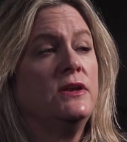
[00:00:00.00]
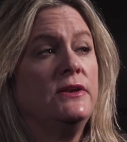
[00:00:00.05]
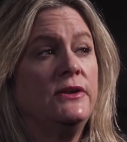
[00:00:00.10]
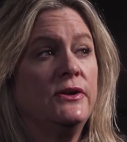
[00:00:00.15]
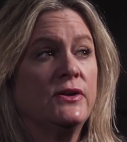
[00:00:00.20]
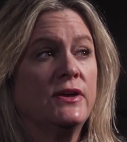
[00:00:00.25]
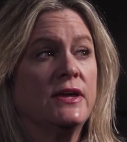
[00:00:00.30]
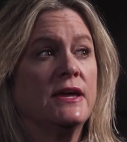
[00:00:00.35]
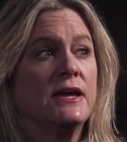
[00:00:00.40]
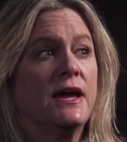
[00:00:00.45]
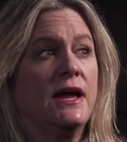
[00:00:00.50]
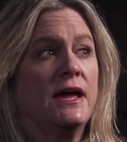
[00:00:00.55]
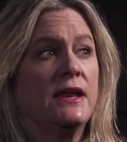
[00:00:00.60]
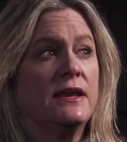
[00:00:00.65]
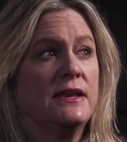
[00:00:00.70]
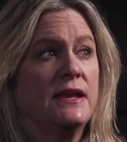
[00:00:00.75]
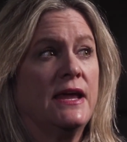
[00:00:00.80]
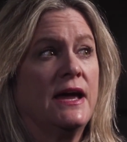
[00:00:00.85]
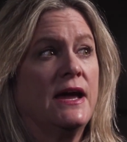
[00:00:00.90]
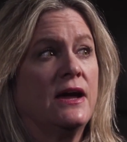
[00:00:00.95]
looking
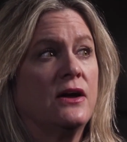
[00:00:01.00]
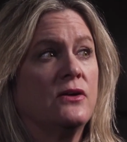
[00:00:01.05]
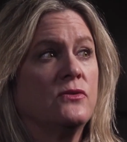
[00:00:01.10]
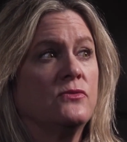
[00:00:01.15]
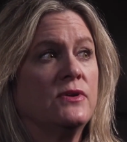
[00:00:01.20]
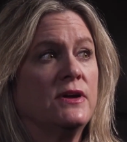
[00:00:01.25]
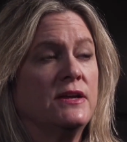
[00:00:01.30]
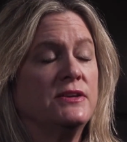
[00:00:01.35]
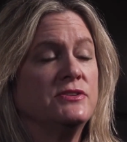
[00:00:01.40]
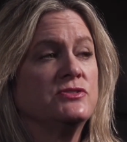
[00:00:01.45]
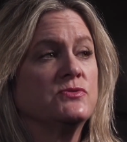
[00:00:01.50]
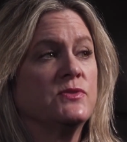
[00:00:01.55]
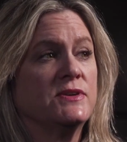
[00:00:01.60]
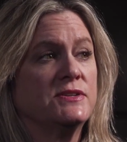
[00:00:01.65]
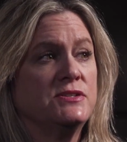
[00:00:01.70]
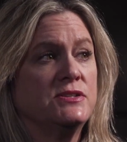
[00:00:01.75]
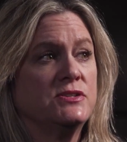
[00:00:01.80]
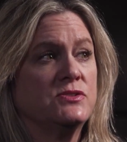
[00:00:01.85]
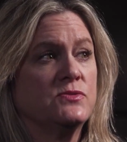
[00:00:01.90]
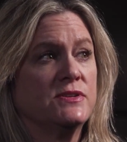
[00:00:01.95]
at now in
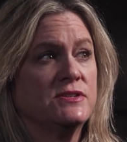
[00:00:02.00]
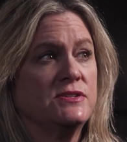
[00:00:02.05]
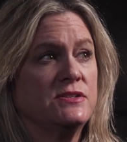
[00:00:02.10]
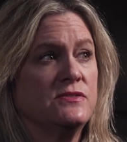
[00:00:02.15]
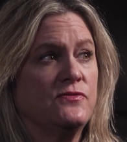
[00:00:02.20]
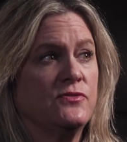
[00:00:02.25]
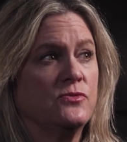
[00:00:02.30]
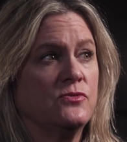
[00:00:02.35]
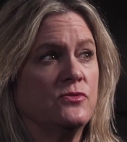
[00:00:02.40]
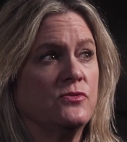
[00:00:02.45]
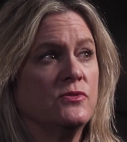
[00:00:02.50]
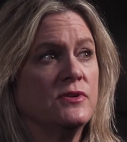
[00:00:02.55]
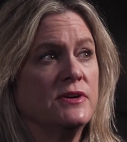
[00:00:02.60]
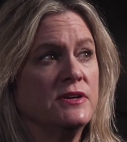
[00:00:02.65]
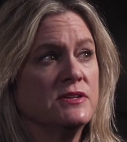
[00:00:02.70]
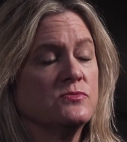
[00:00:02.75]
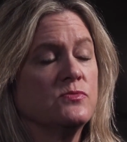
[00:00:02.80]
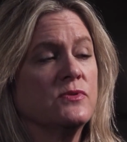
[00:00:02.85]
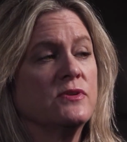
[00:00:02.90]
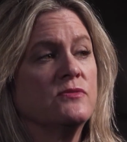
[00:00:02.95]
2024
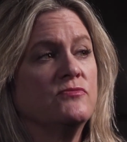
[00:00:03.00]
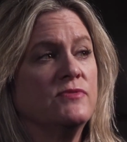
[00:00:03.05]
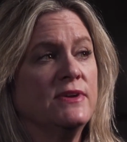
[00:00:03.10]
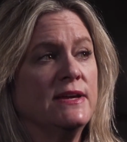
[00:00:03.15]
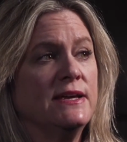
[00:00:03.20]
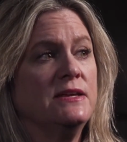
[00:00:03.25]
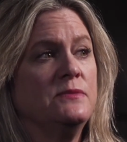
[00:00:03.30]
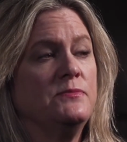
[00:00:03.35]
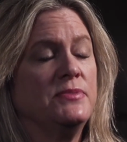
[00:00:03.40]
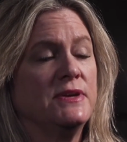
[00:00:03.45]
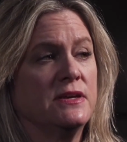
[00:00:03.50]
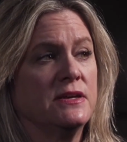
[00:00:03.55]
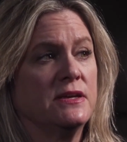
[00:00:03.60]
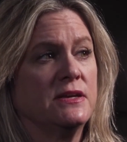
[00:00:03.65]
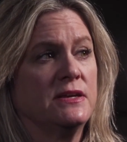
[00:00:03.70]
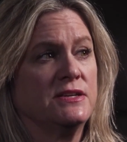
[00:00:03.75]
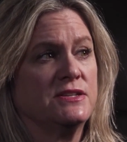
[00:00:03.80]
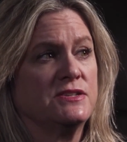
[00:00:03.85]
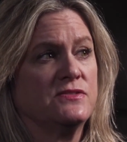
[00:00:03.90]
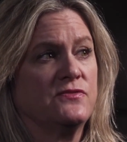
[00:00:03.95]
is we're really
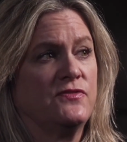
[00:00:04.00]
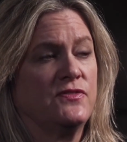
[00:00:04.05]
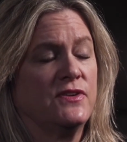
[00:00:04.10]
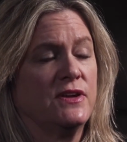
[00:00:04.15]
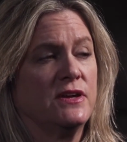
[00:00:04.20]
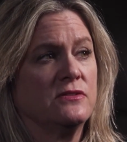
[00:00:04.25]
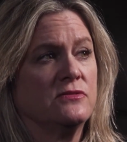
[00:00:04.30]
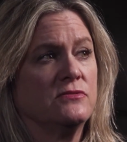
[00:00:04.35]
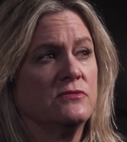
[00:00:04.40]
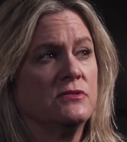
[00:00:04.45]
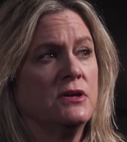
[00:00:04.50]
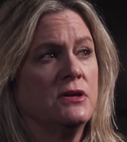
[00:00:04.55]
beginning to feel